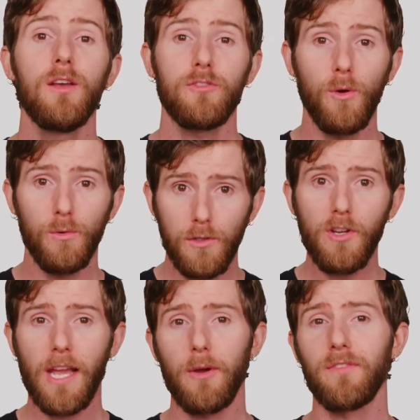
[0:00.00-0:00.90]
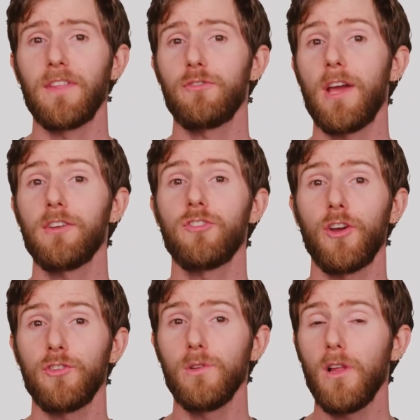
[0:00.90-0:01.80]
So look out if they try to
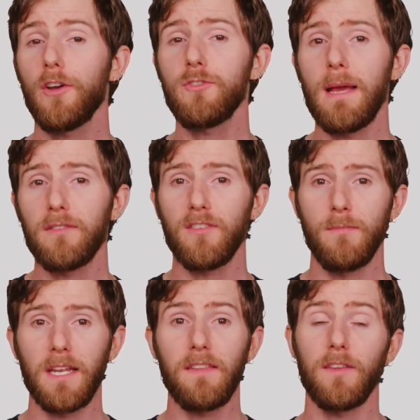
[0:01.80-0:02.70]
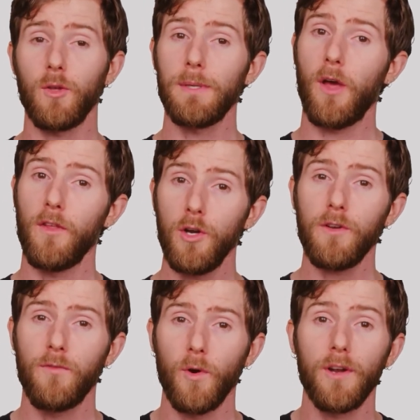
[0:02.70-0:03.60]
charge you large amounts of money that you'll be on the
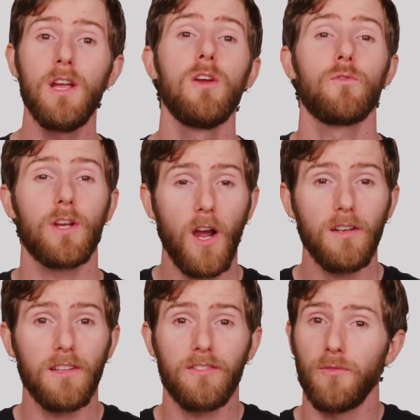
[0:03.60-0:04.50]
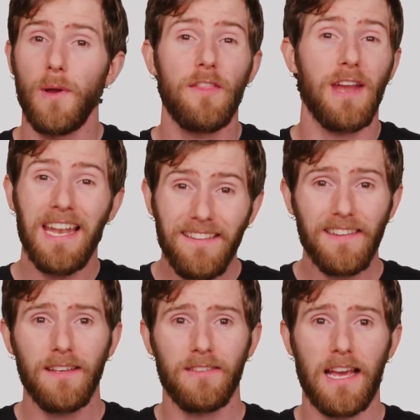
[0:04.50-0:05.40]
hook for, regardless of whether
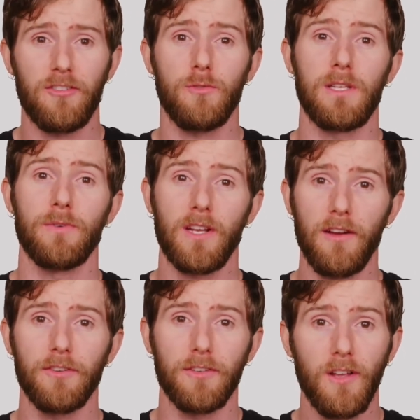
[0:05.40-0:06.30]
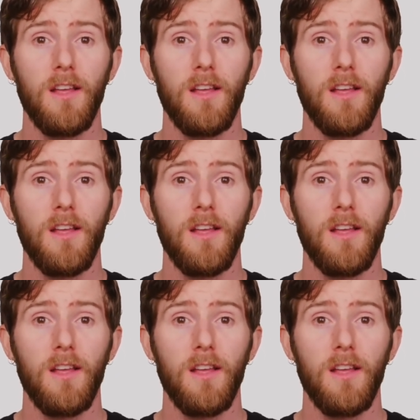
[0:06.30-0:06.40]
anything is actually recovered.